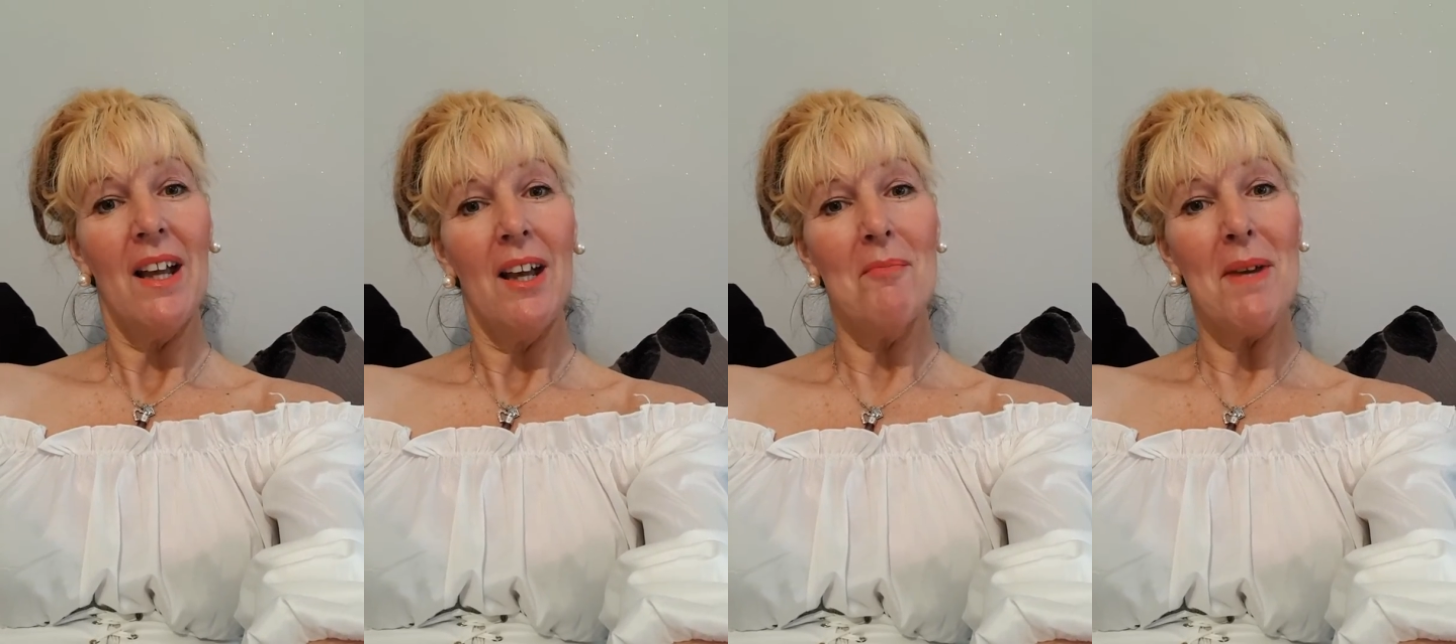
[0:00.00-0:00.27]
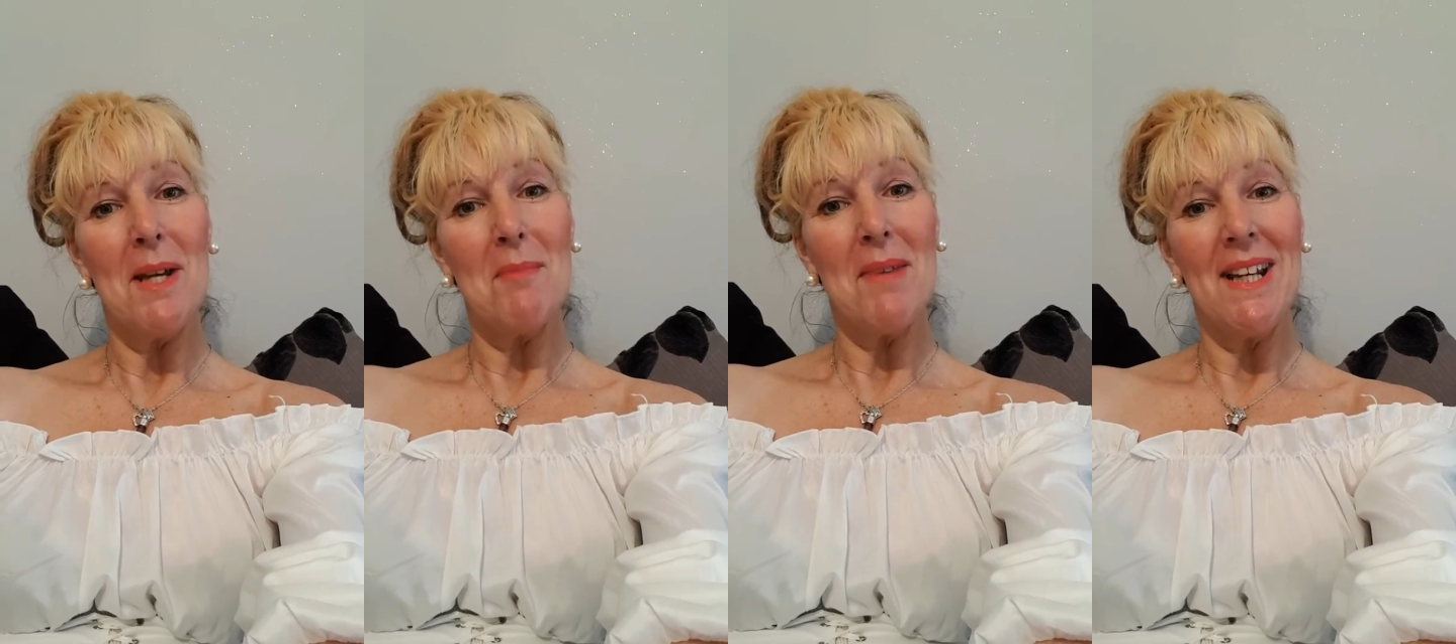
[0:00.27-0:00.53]

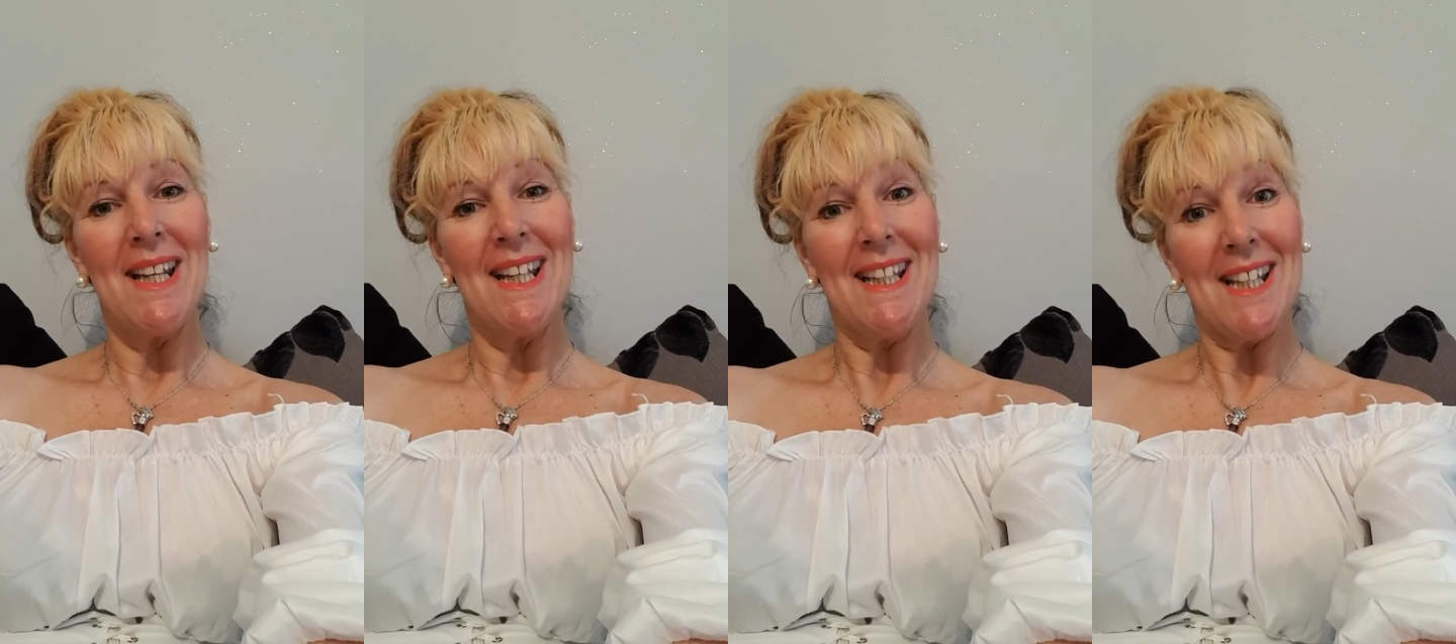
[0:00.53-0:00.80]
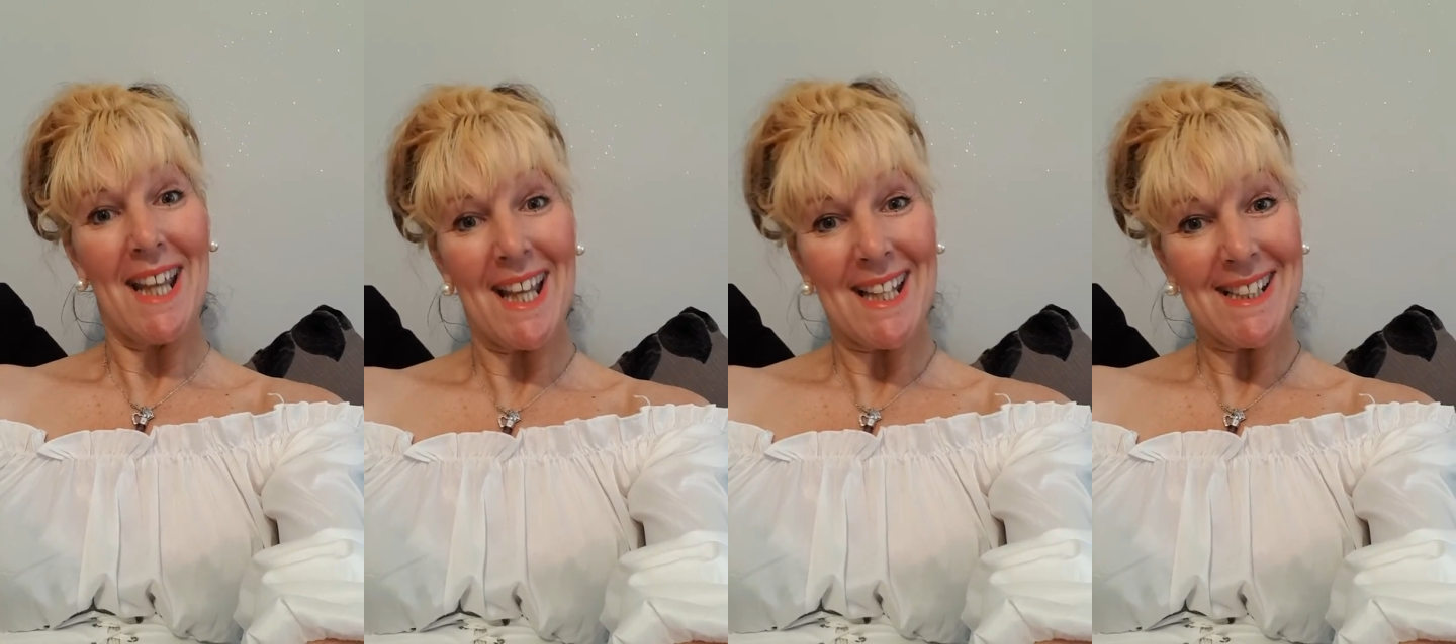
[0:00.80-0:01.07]
many
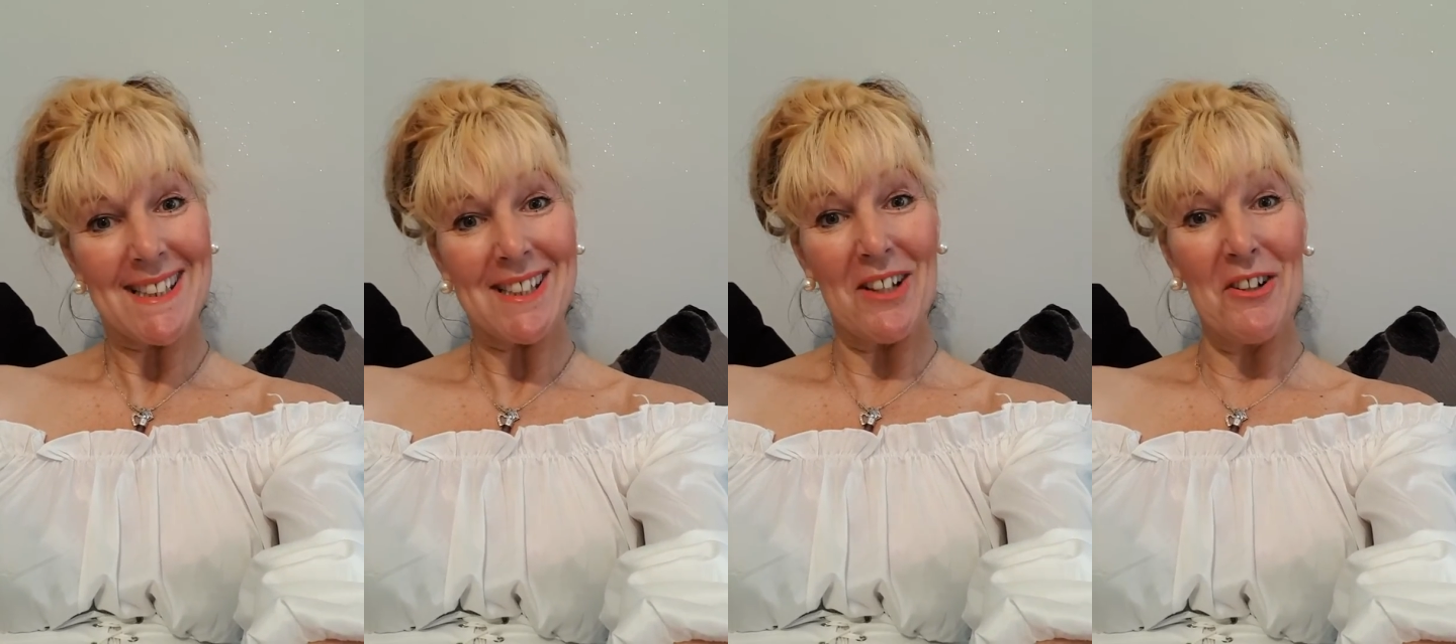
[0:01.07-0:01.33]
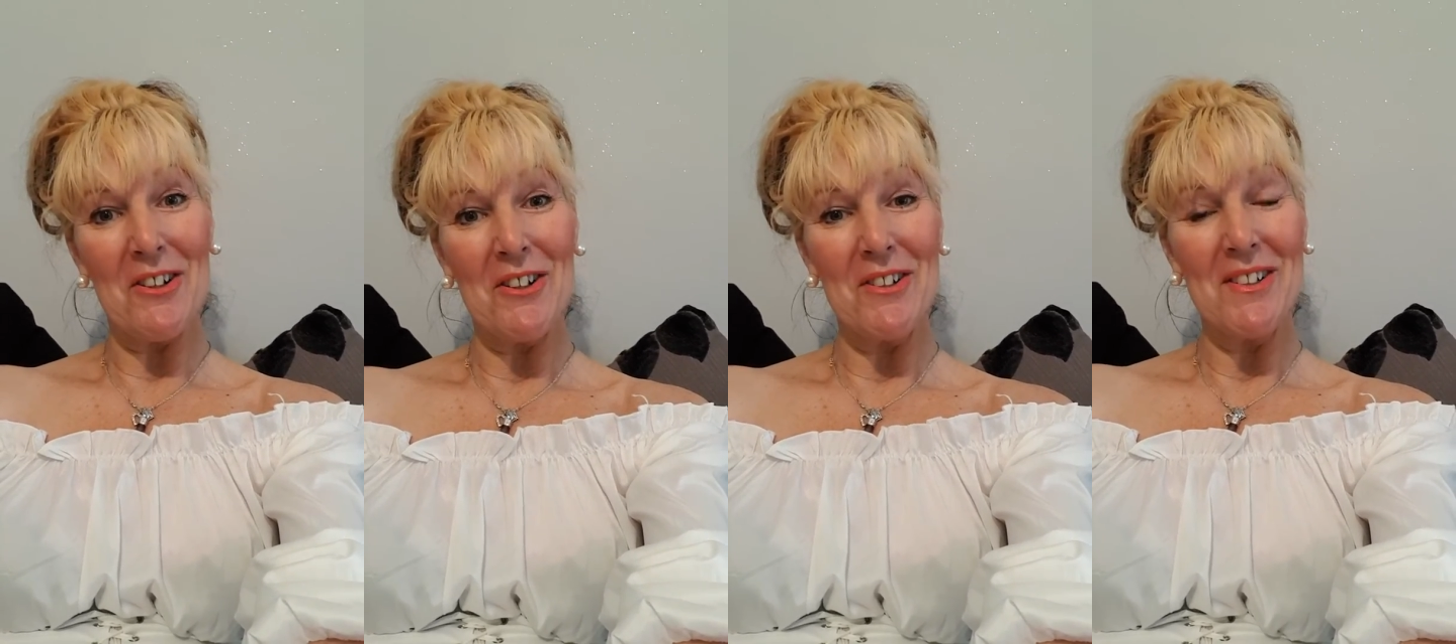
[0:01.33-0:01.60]
years
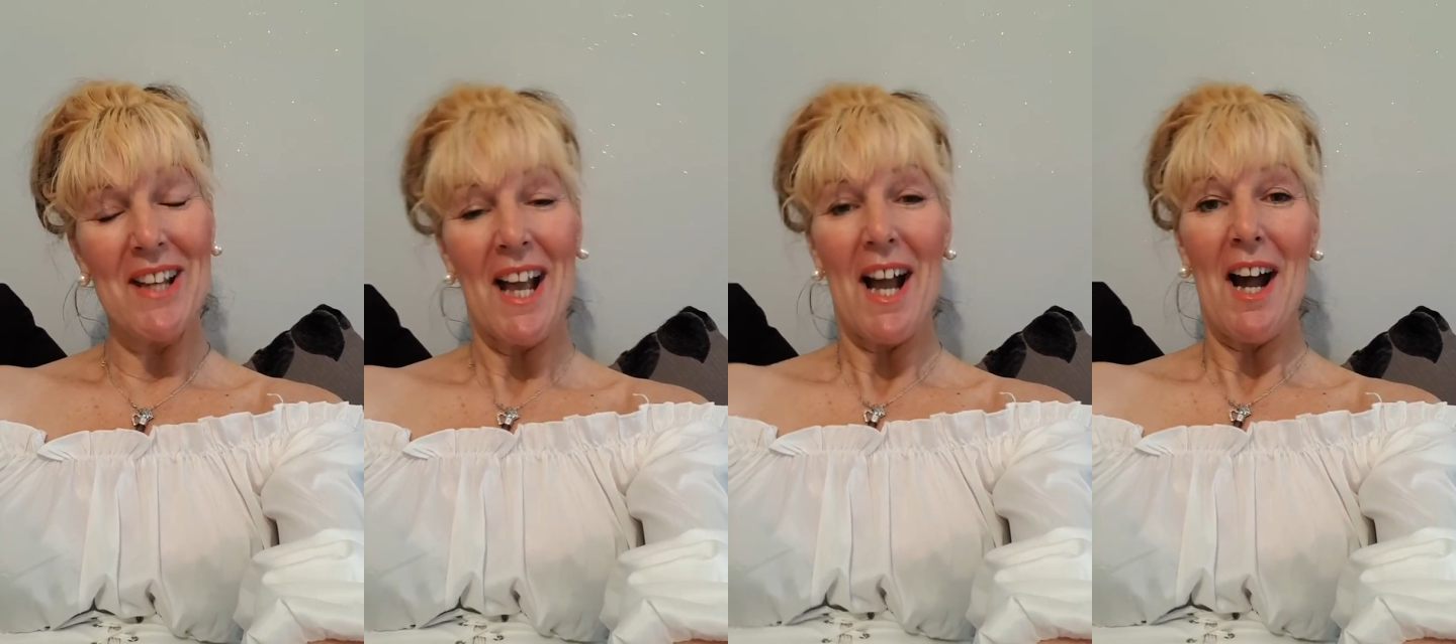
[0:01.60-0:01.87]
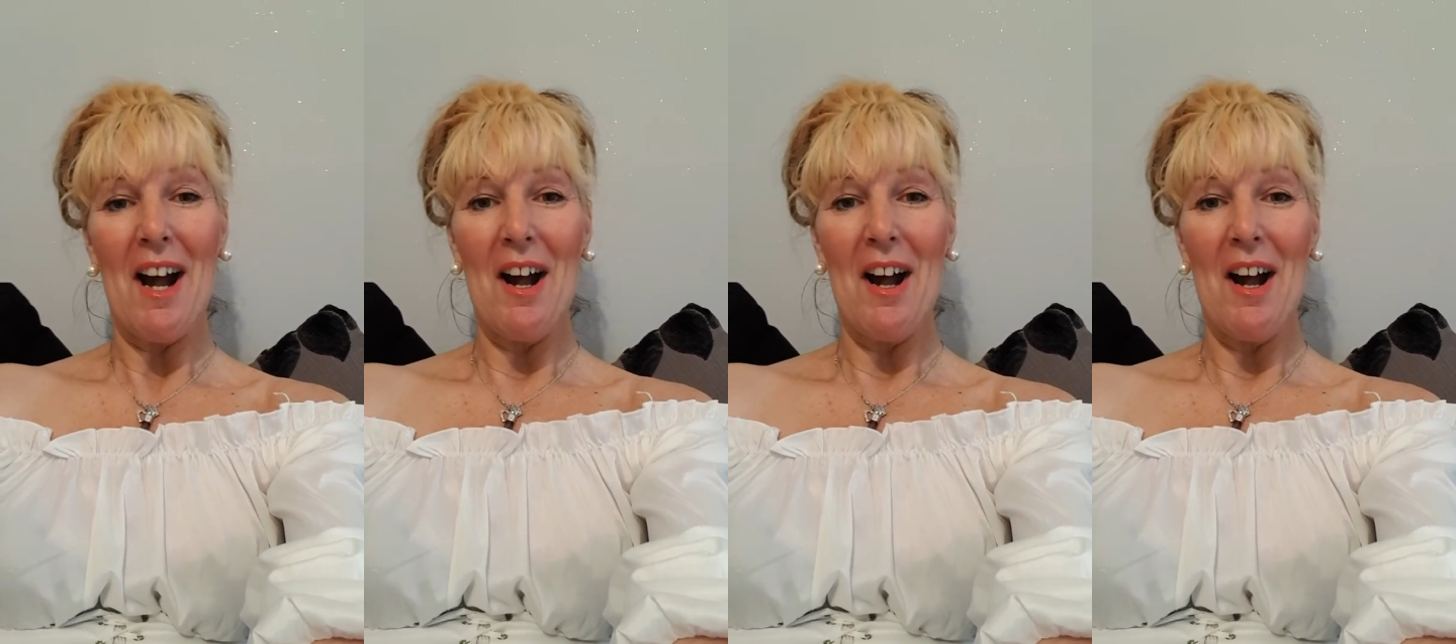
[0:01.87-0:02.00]
on,